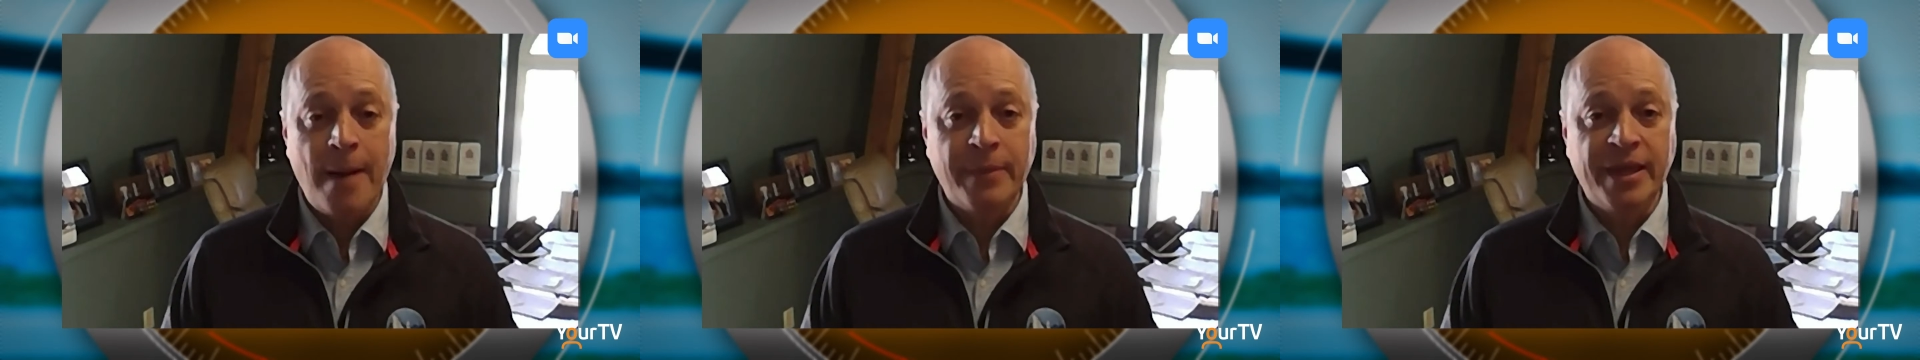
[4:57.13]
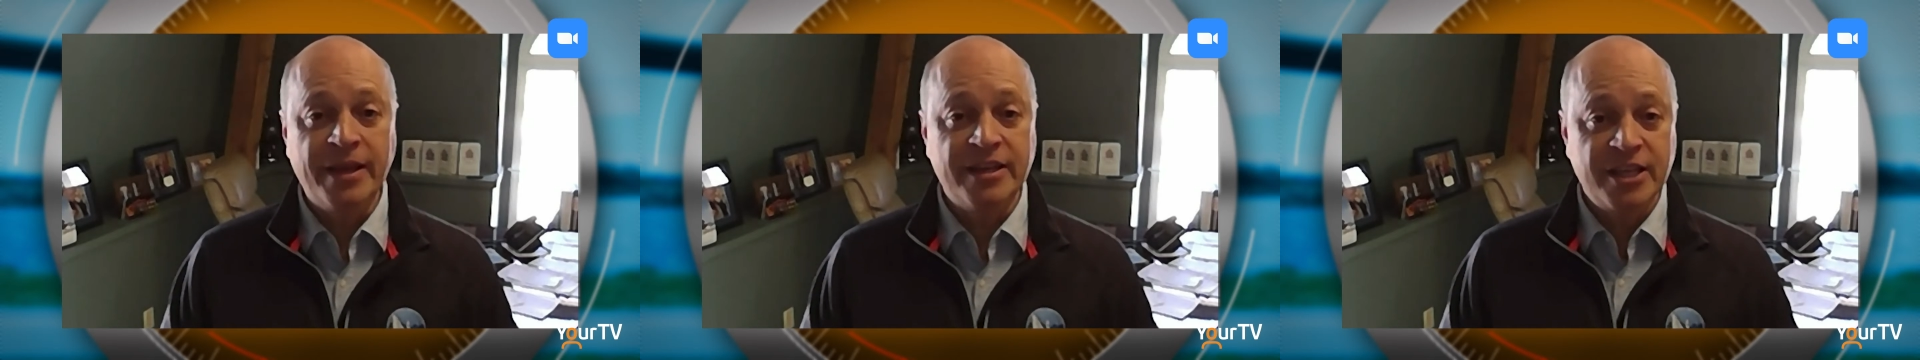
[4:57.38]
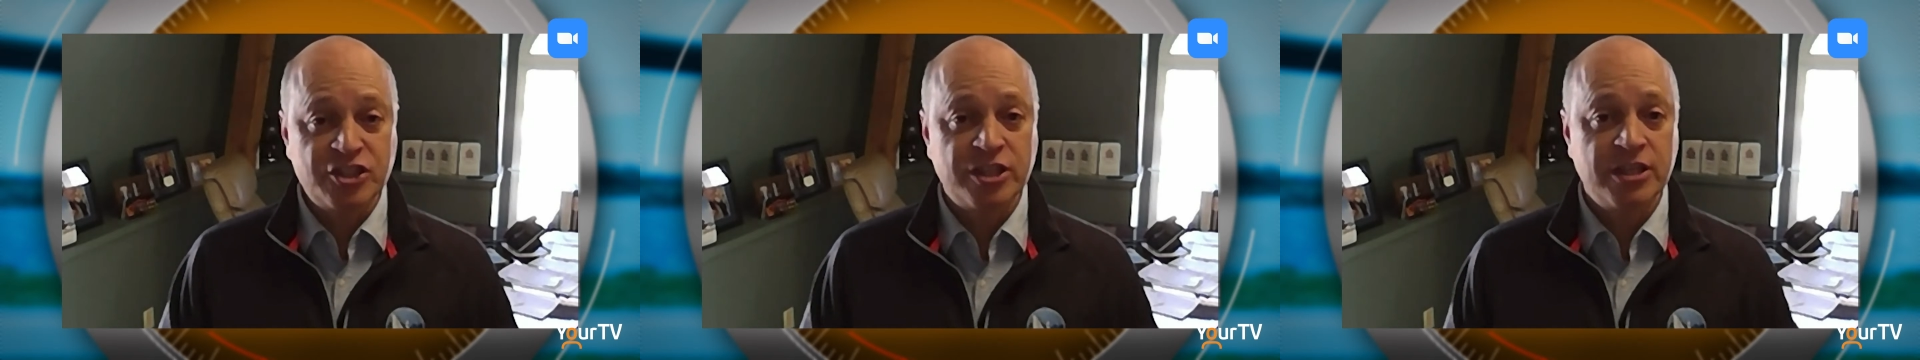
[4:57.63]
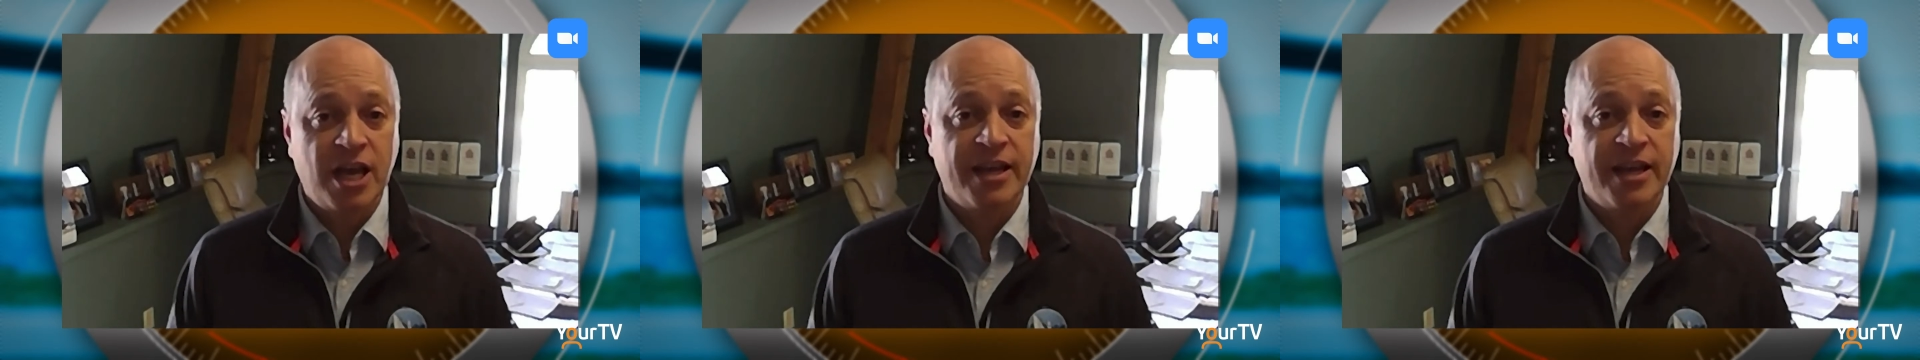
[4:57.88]
In
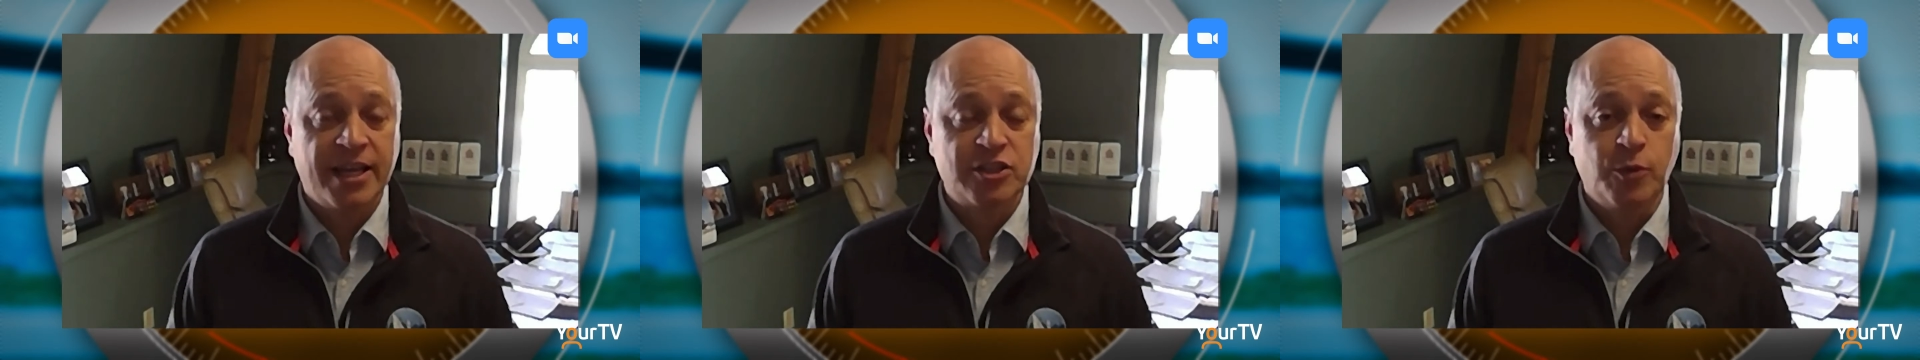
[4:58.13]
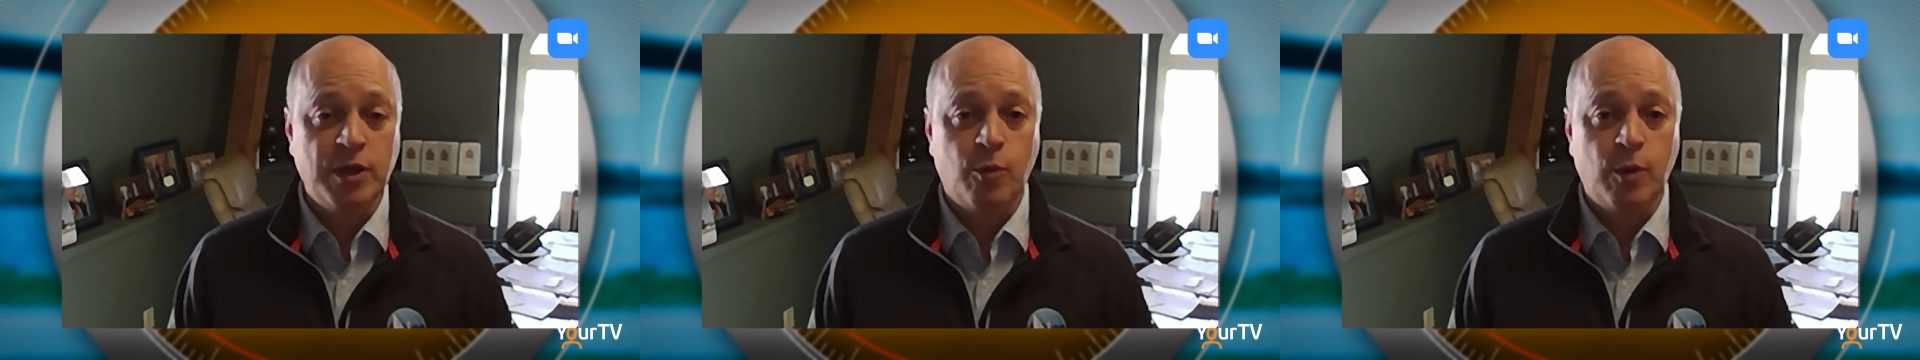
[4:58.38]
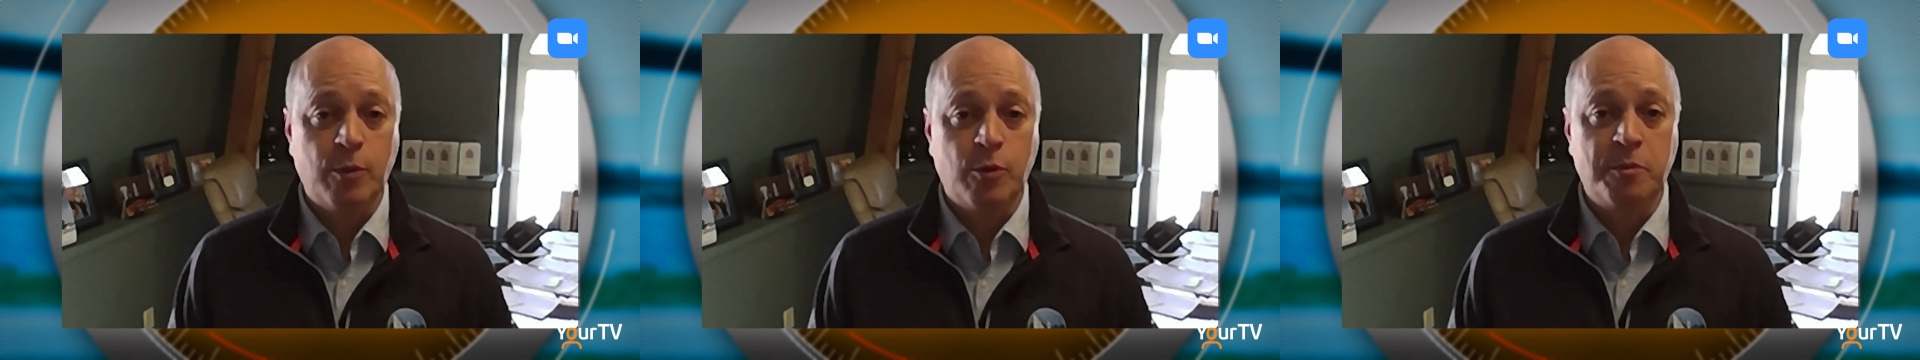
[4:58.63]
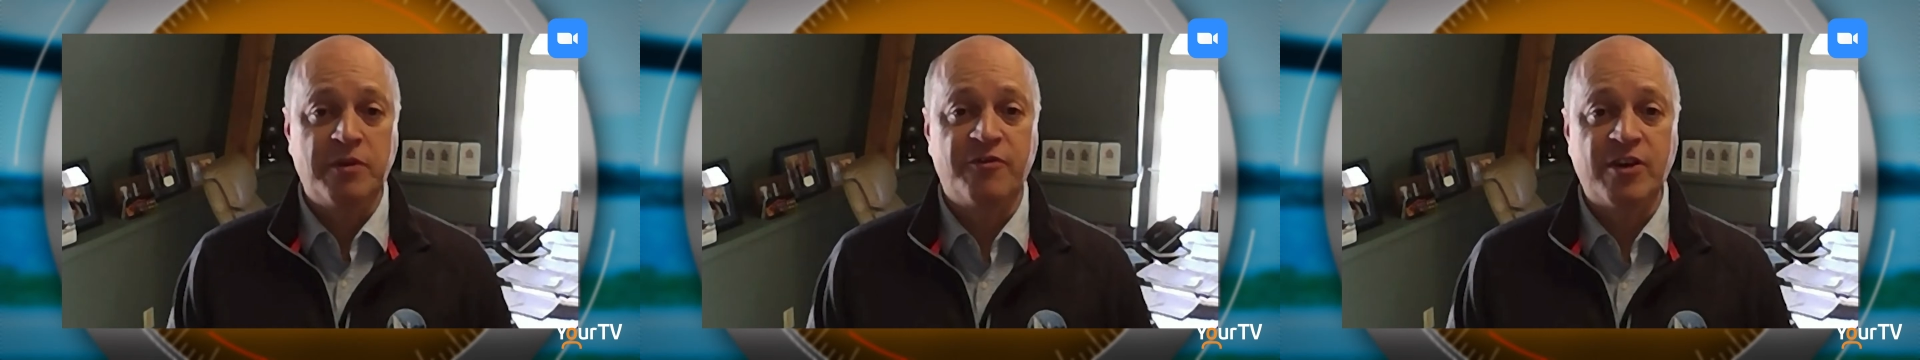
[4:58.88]
addition, next week, we will
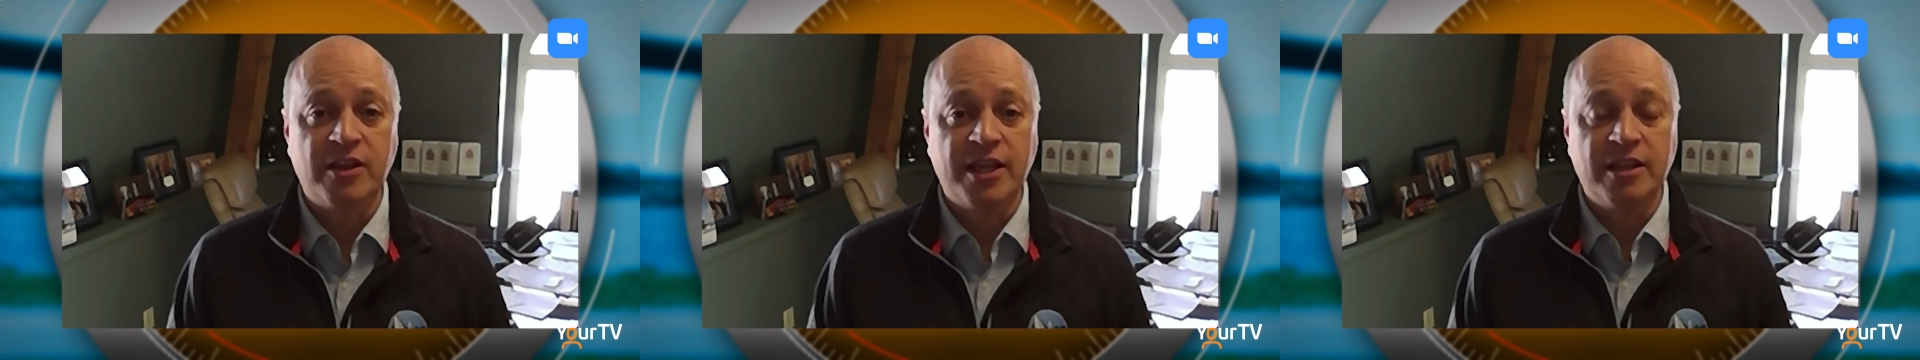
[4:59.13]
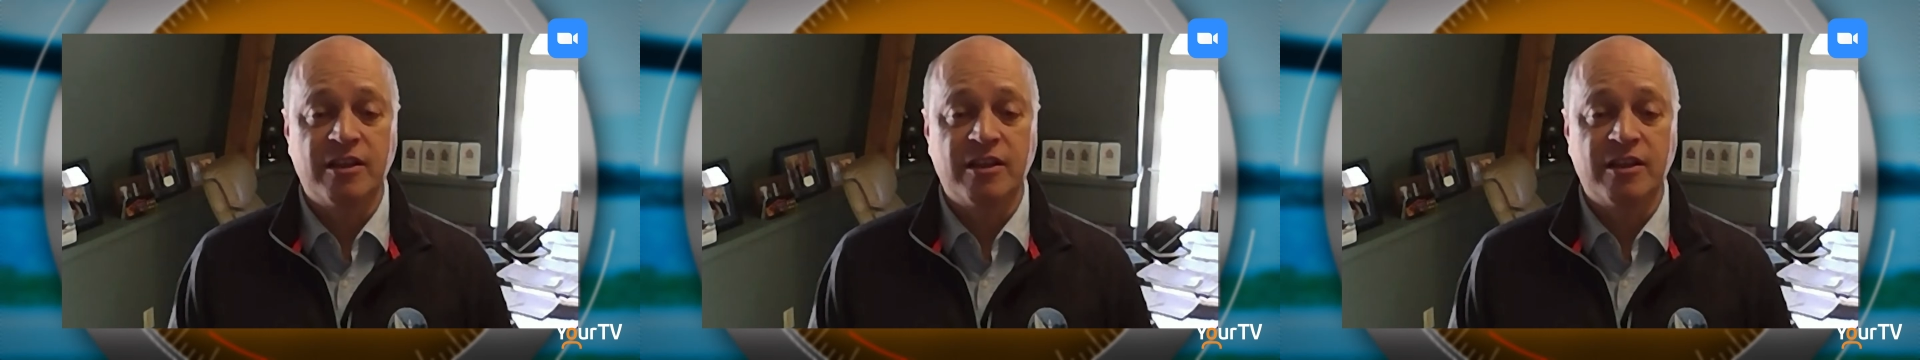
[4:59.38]
be filling